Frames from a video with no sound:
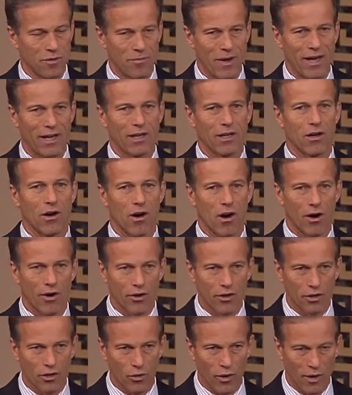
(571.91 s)
make it
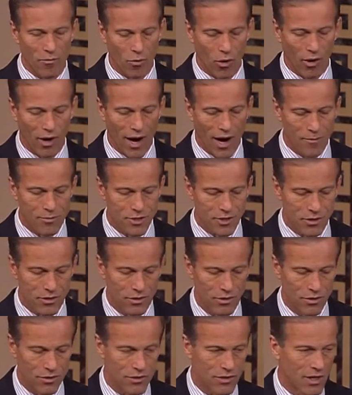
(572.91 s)
harder, create more
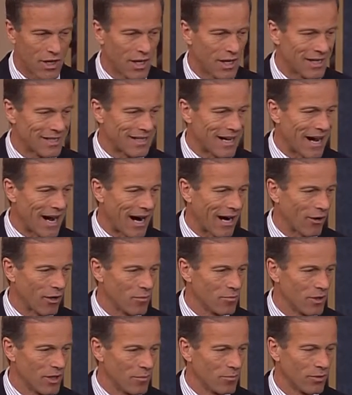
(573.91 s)
obstacles to hiring
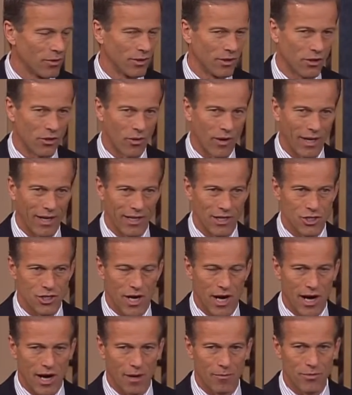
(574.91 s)
people and to creating
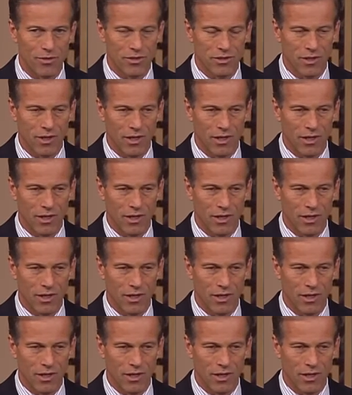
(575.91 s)
jobs.